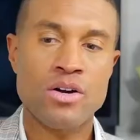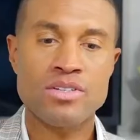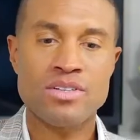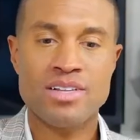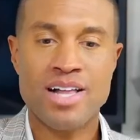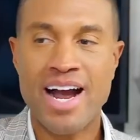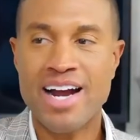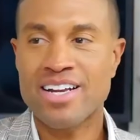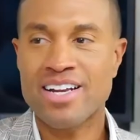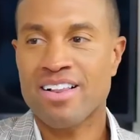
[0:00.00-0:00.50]
know, he
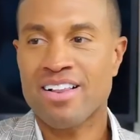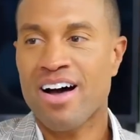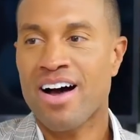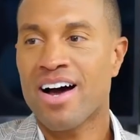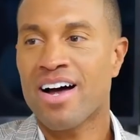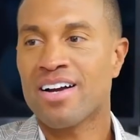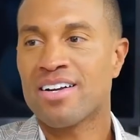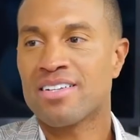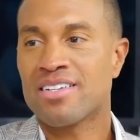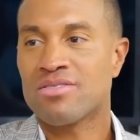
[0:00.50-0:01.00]
lied a
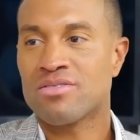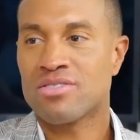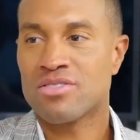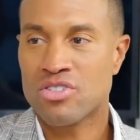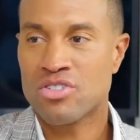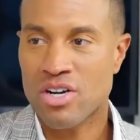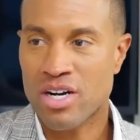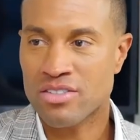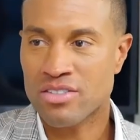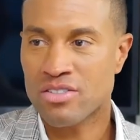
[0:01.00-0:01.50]
lot,
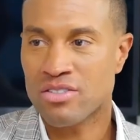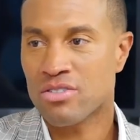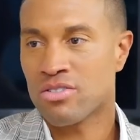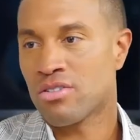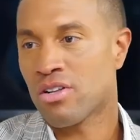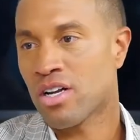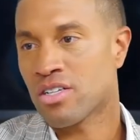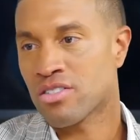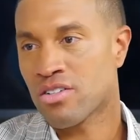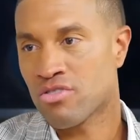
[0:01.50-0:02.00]
drug,
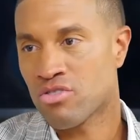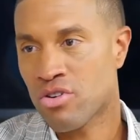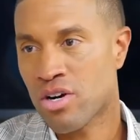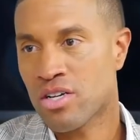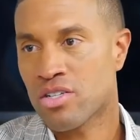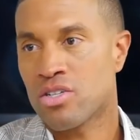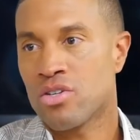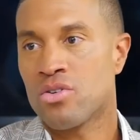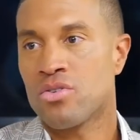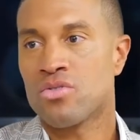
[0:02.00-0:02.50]
a lot of
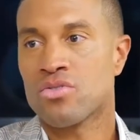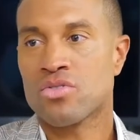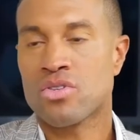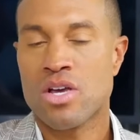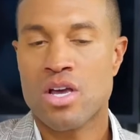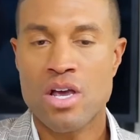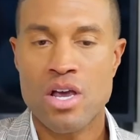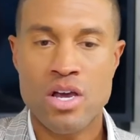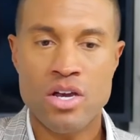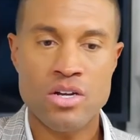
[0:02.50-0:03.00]
drug use,
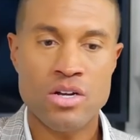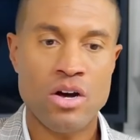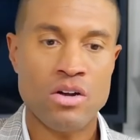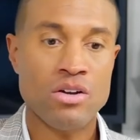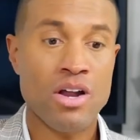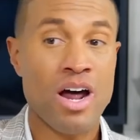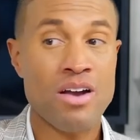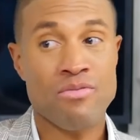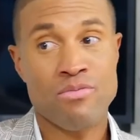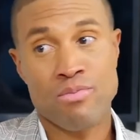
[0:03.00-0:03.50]
you know,
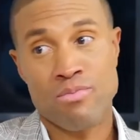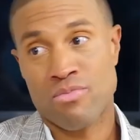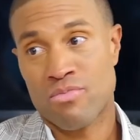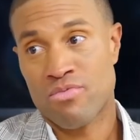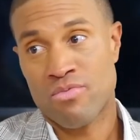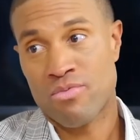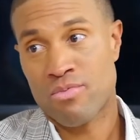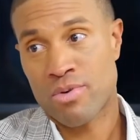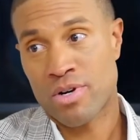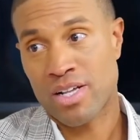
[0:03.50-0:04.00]
not
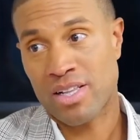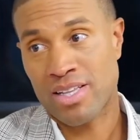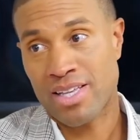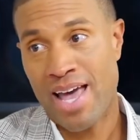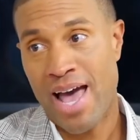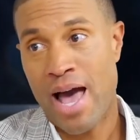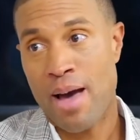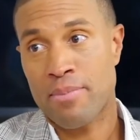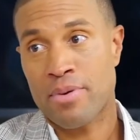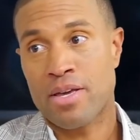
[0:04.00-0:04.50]

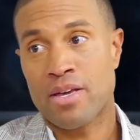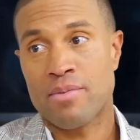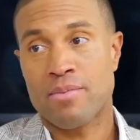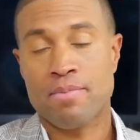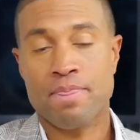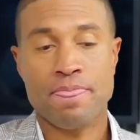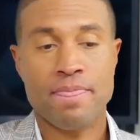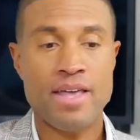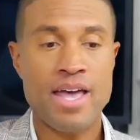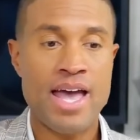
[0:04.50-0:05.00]
particularly happy.
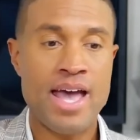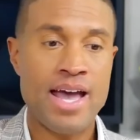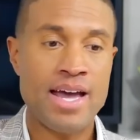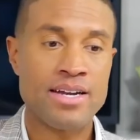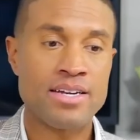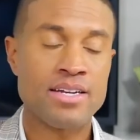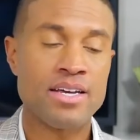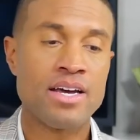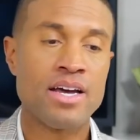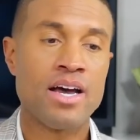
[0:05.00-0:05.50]

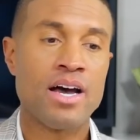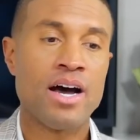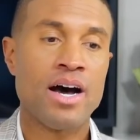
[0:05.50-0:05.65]
And